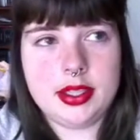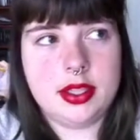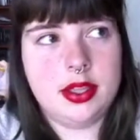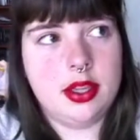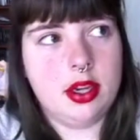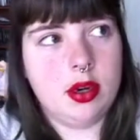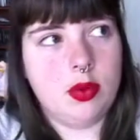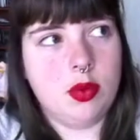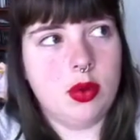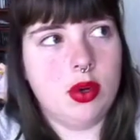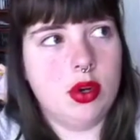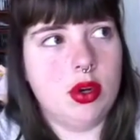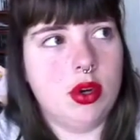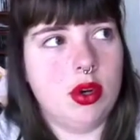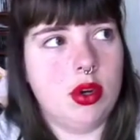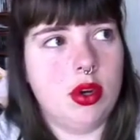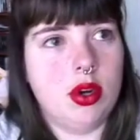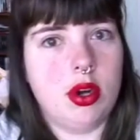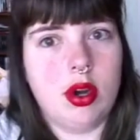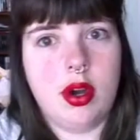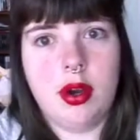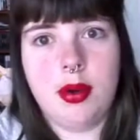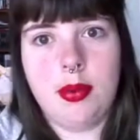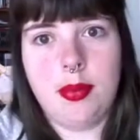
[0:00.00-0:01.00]
There
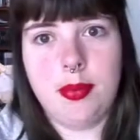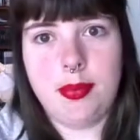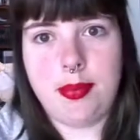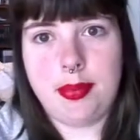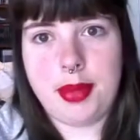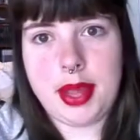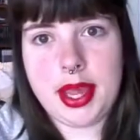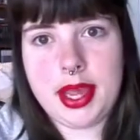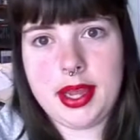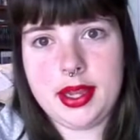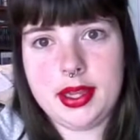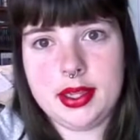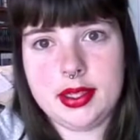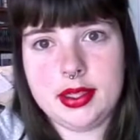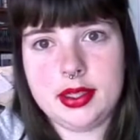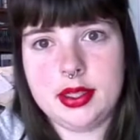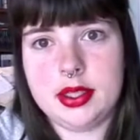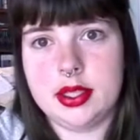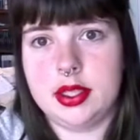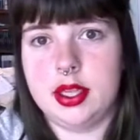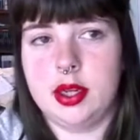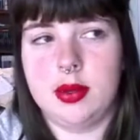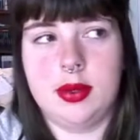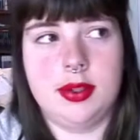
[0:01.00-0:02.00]
were
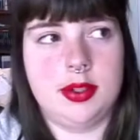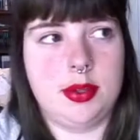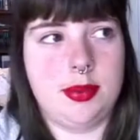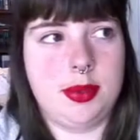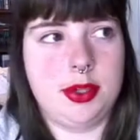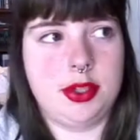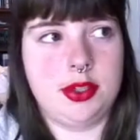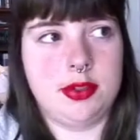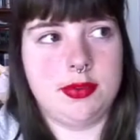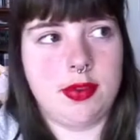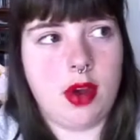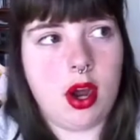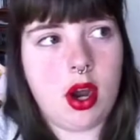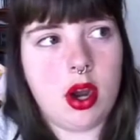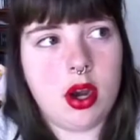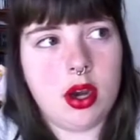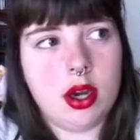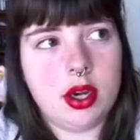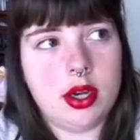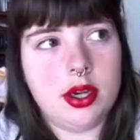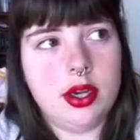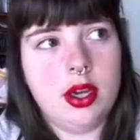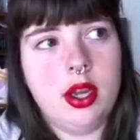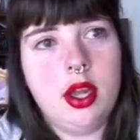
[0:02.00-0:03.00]
bands. There was a bunch of
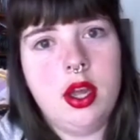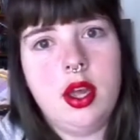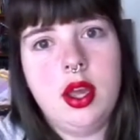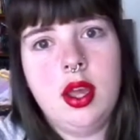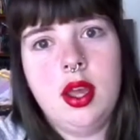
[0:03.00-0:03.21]
art.